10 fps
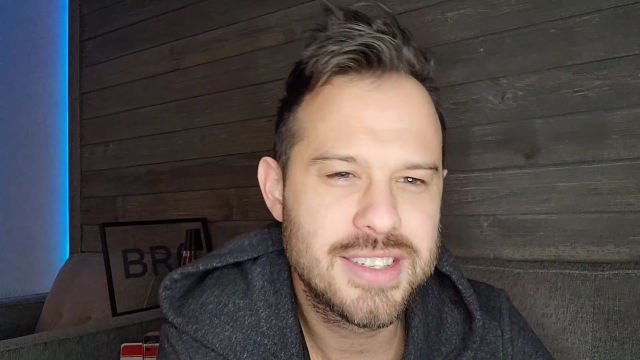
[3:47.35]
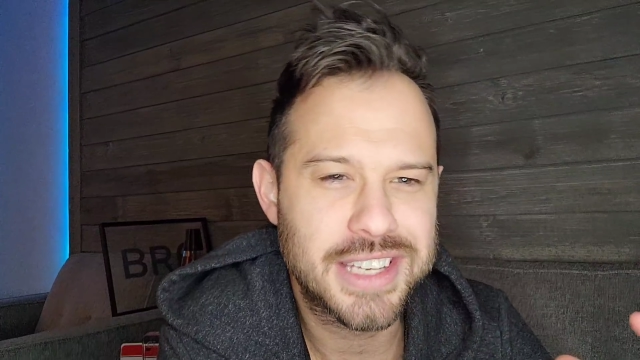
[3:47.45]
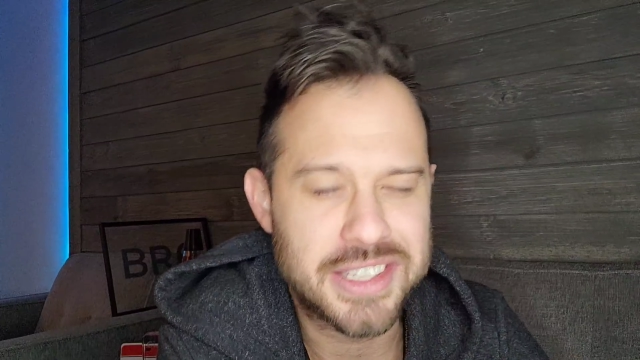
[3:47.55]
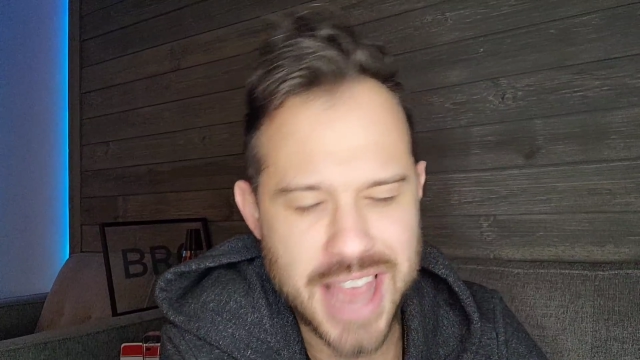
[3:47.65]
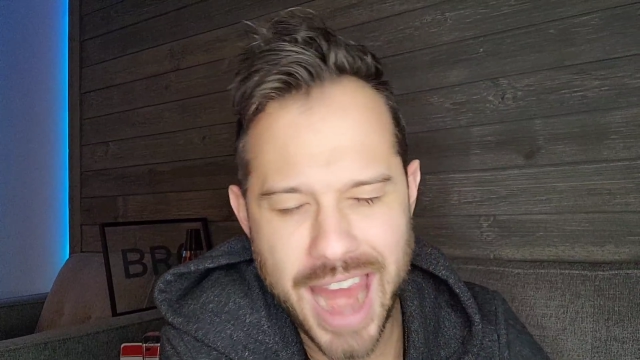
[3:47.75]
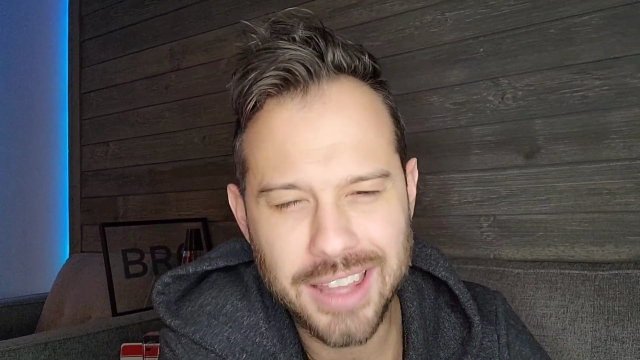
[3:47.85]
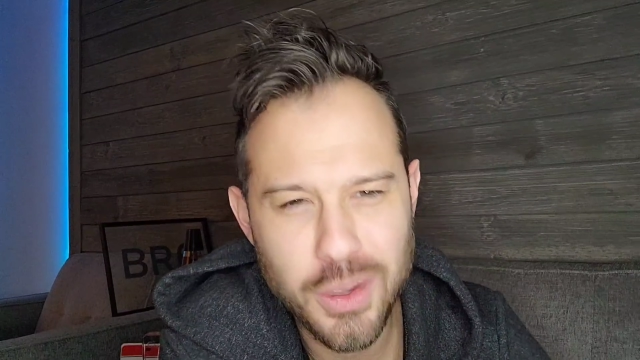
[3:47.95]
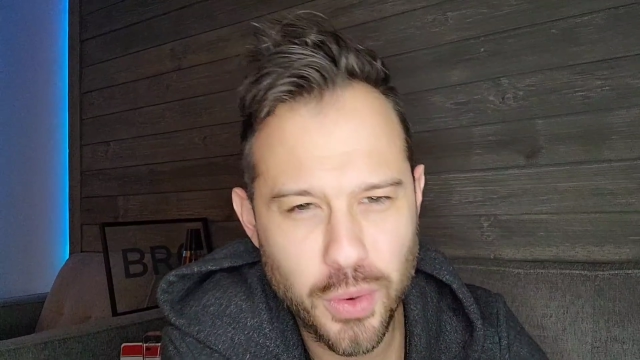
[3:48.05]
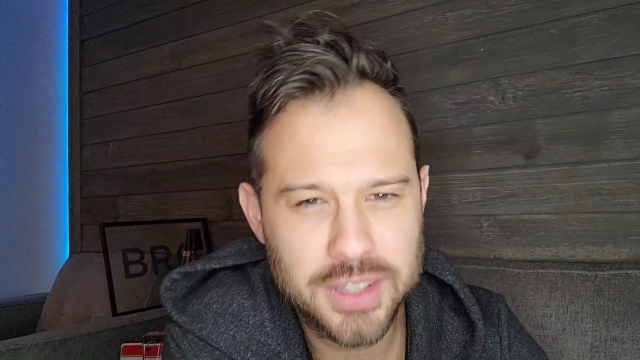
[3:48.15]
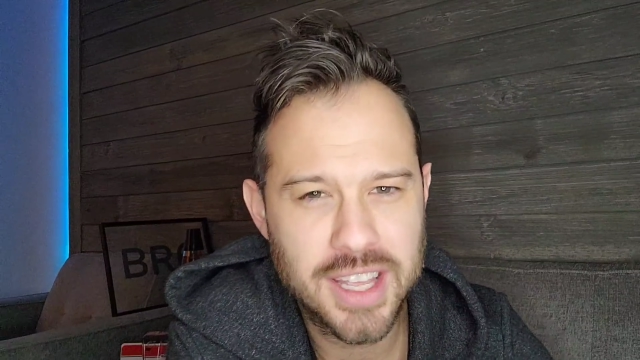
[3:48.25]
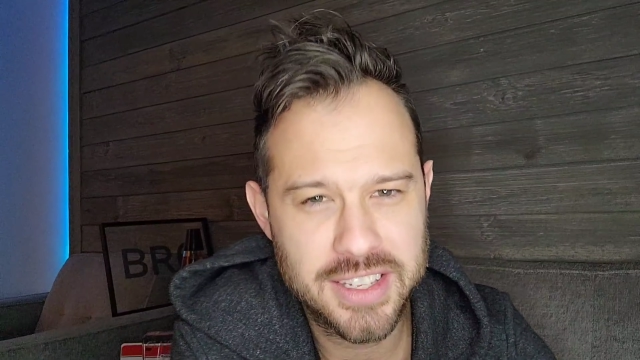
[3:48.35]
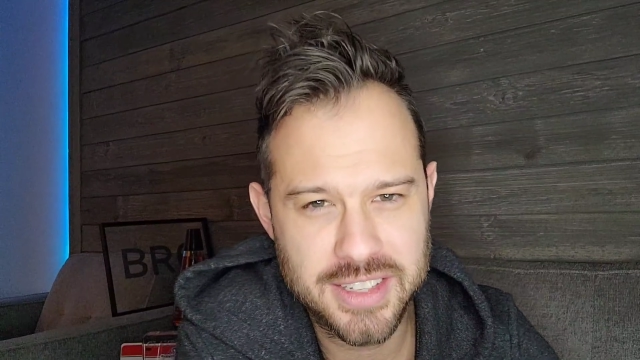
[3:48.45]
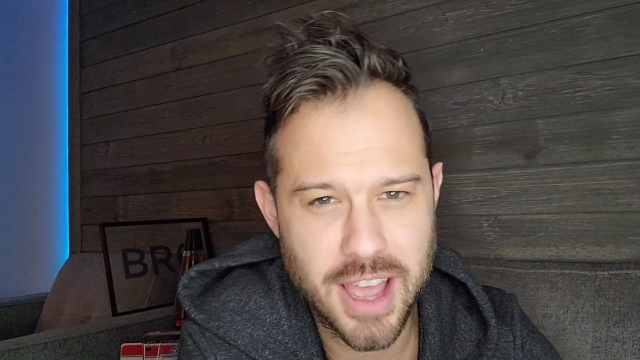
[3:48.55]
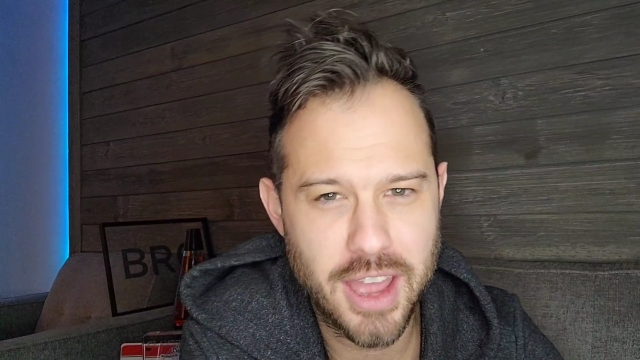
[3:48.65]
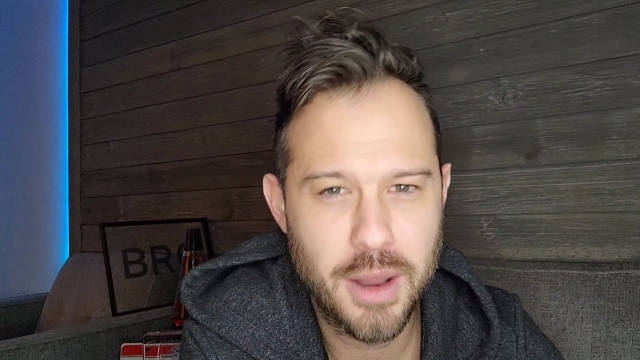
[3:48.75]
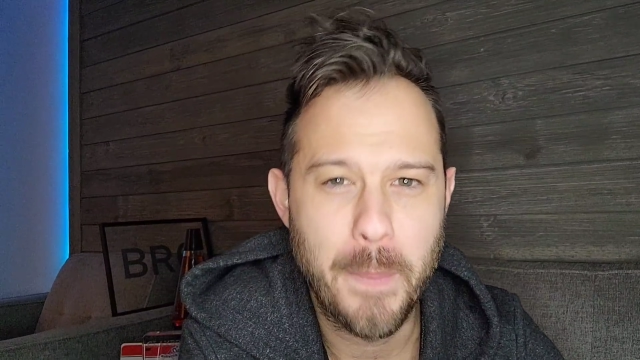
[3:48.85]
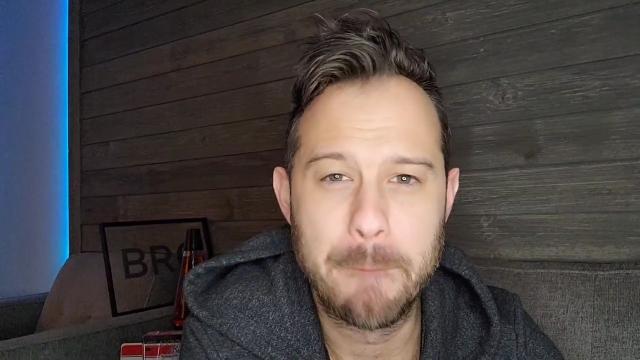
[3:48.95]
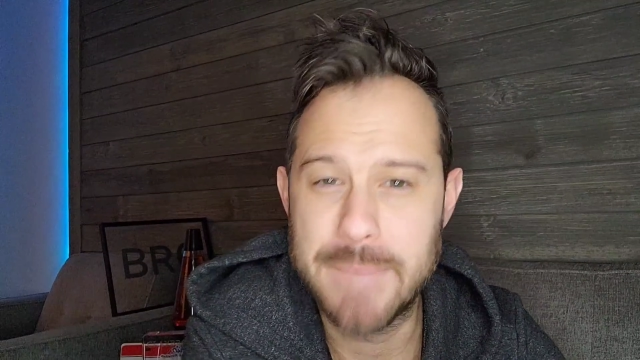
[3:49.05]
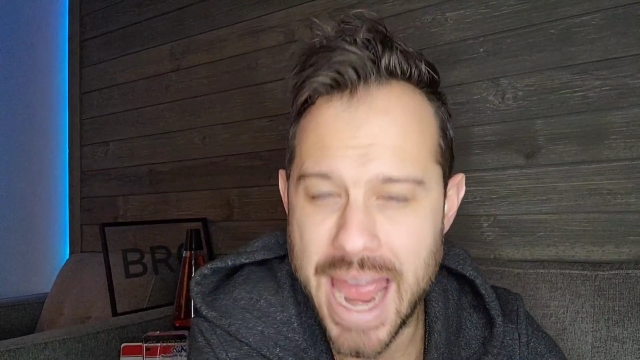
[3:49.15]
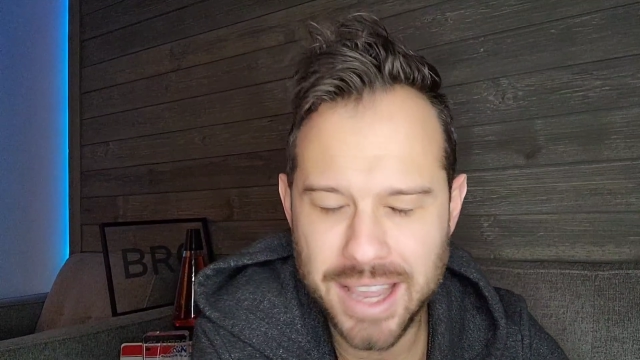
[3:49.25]
is exactly what they said
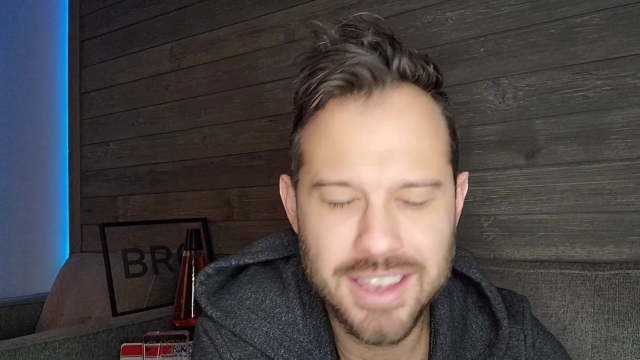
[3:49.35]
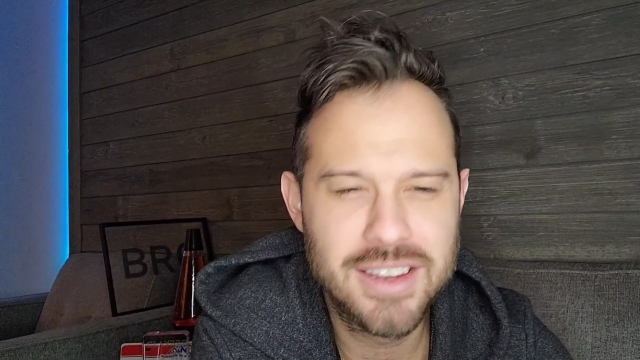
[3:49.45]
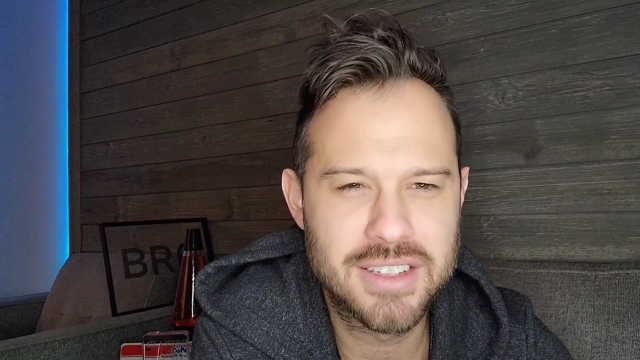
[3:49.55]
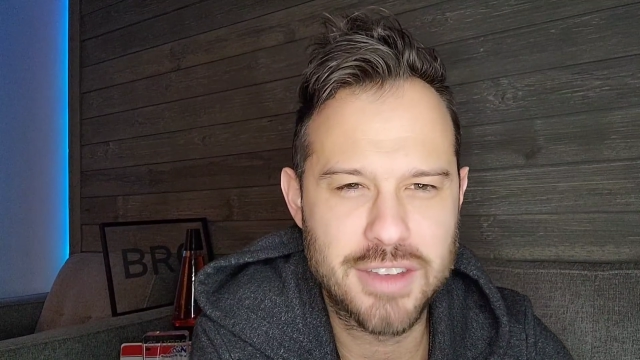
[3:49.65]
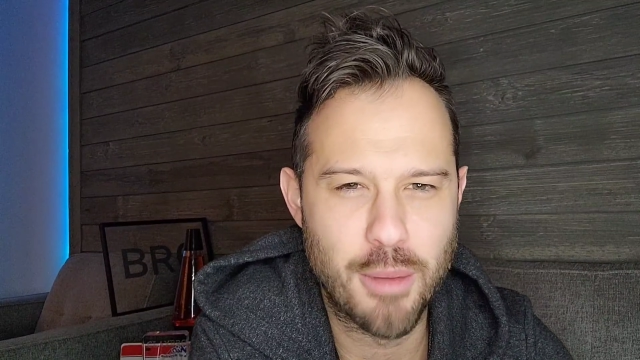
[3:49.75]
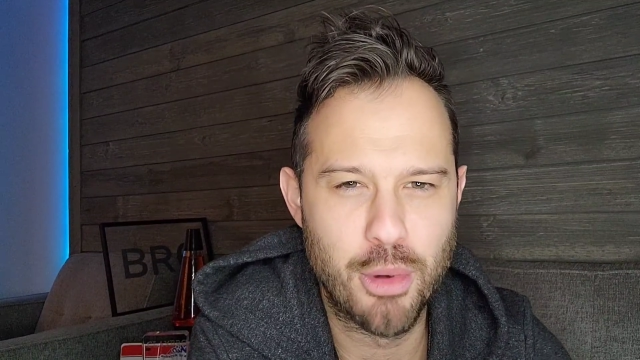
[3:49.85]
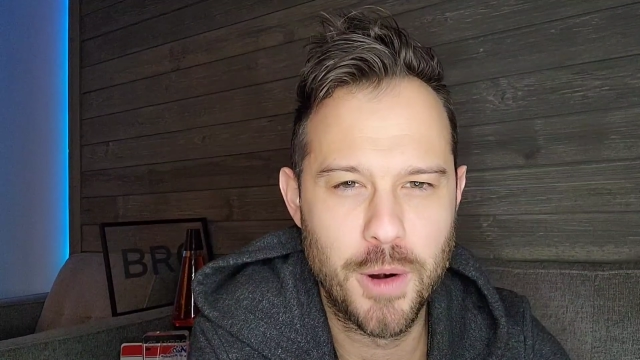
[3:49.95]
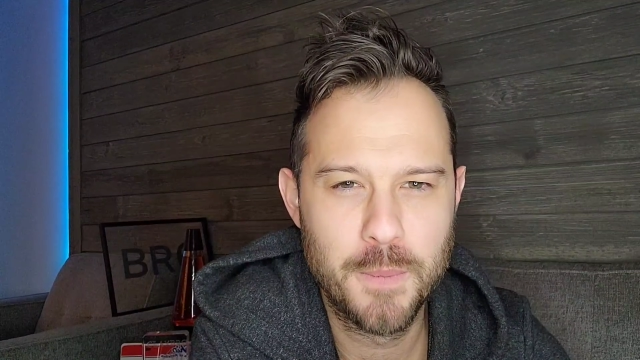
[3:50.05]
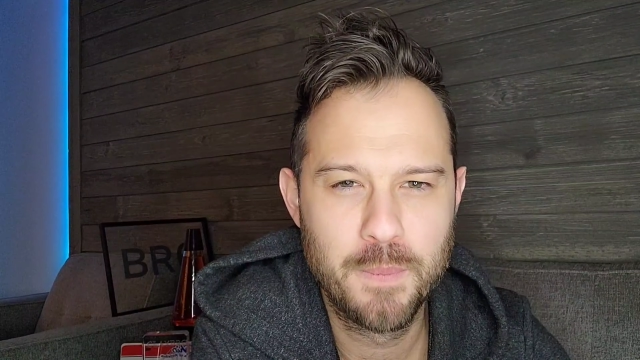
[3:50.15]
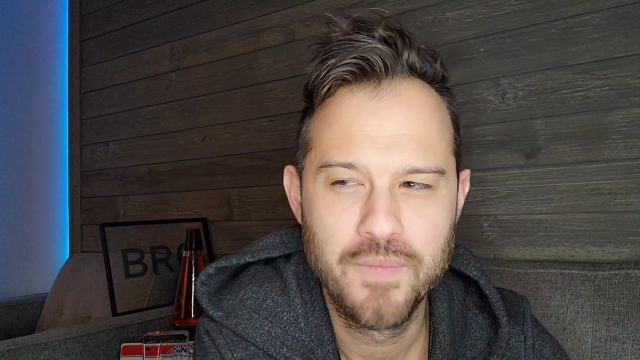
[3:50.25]
back in December,